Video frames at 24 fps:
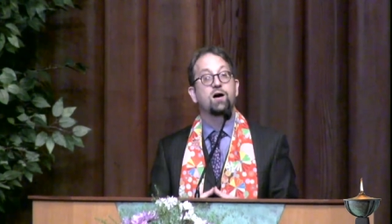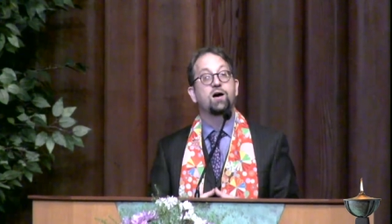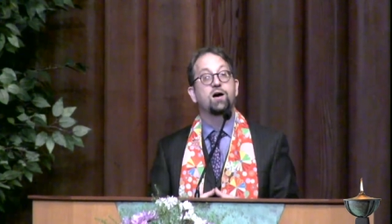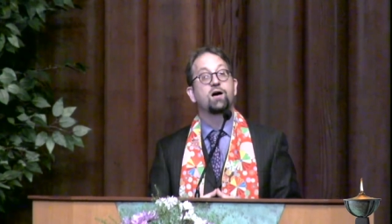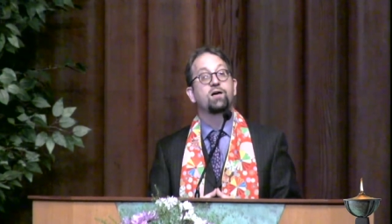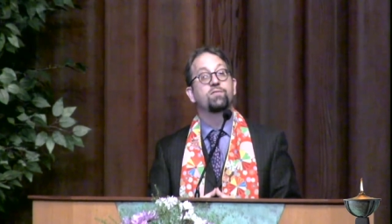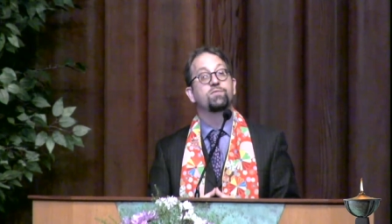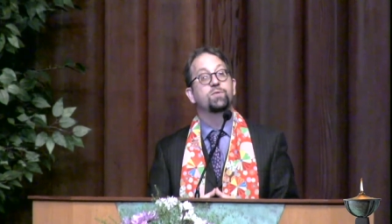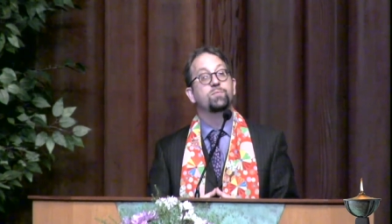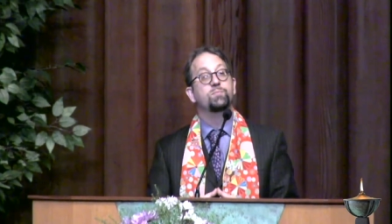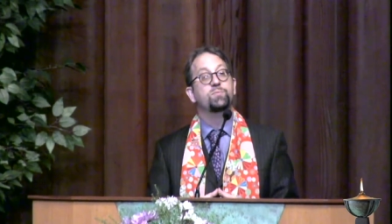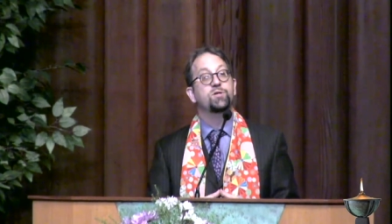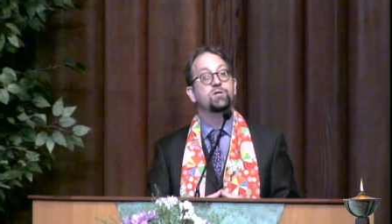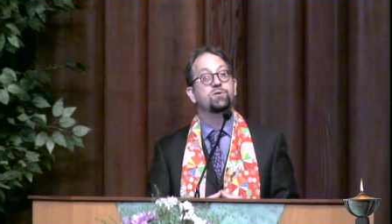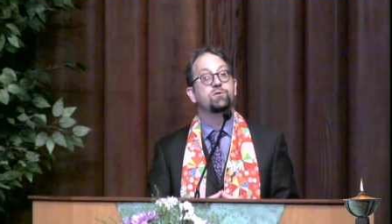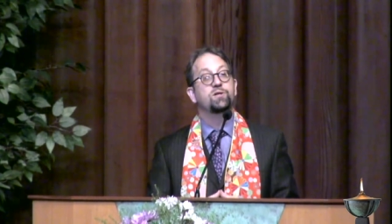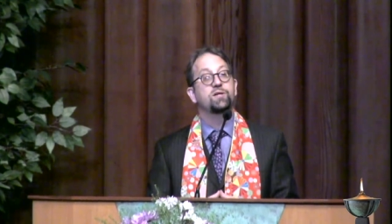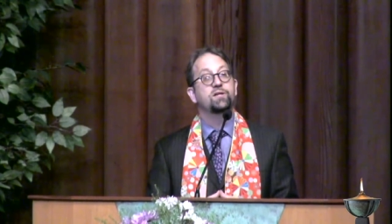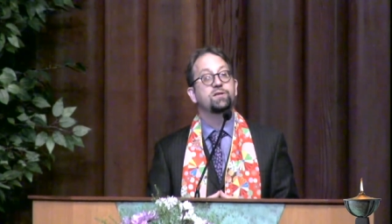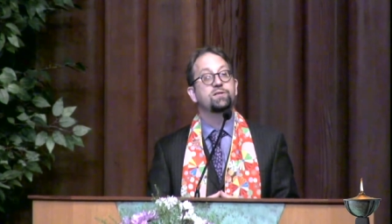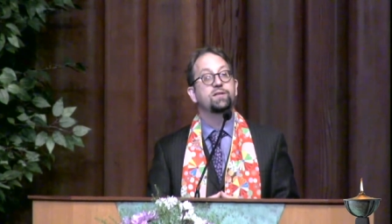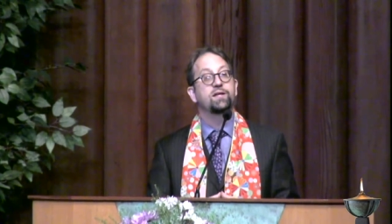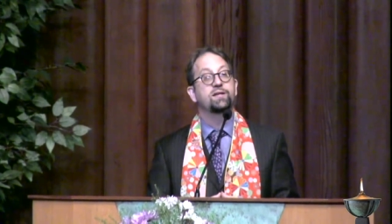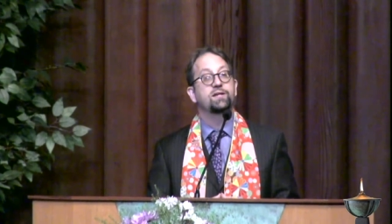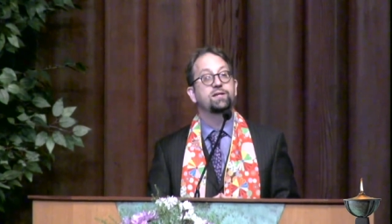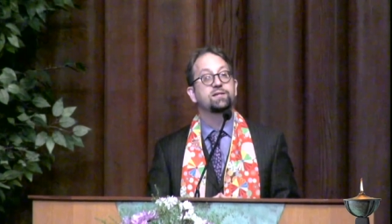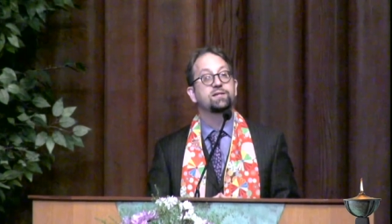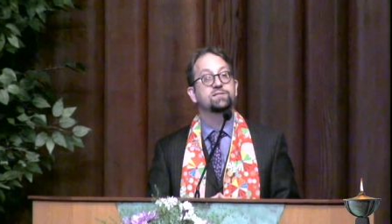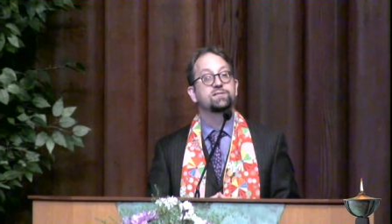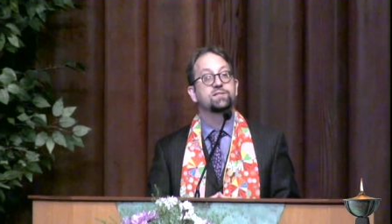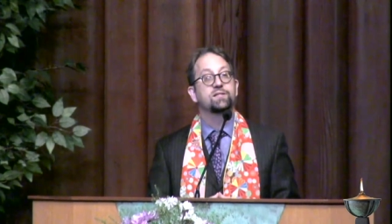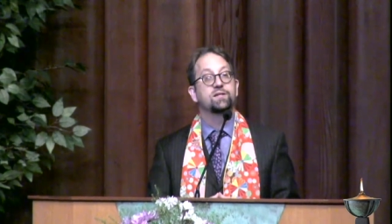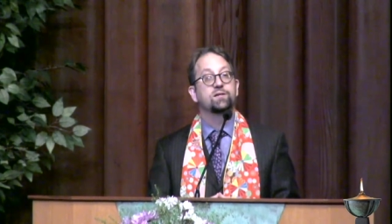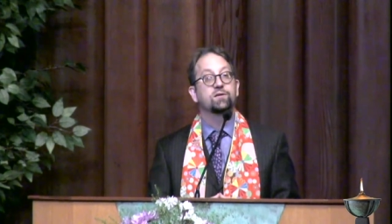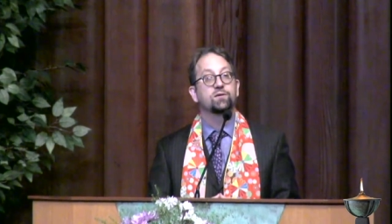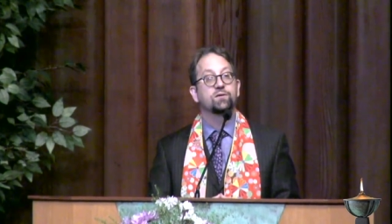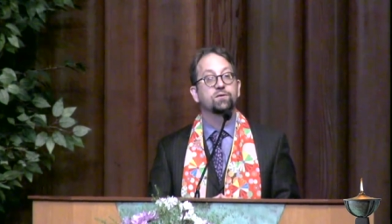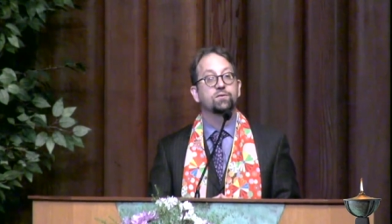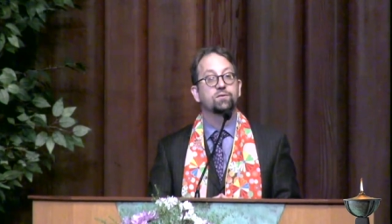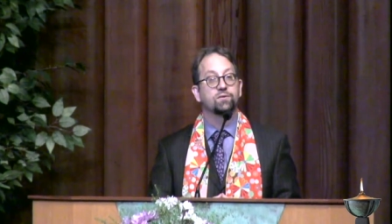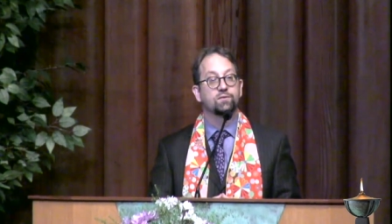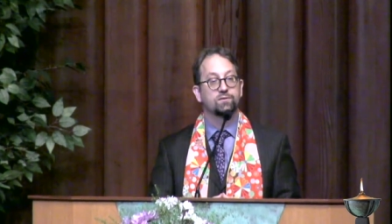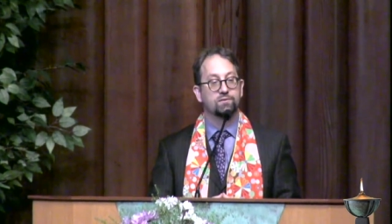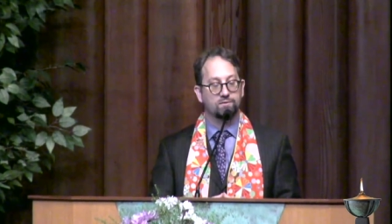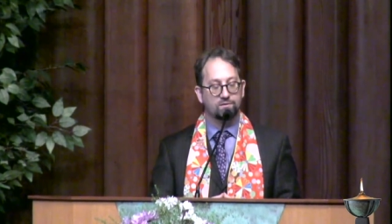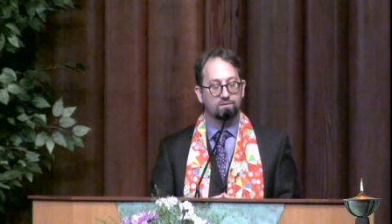of the beauty that is the earth.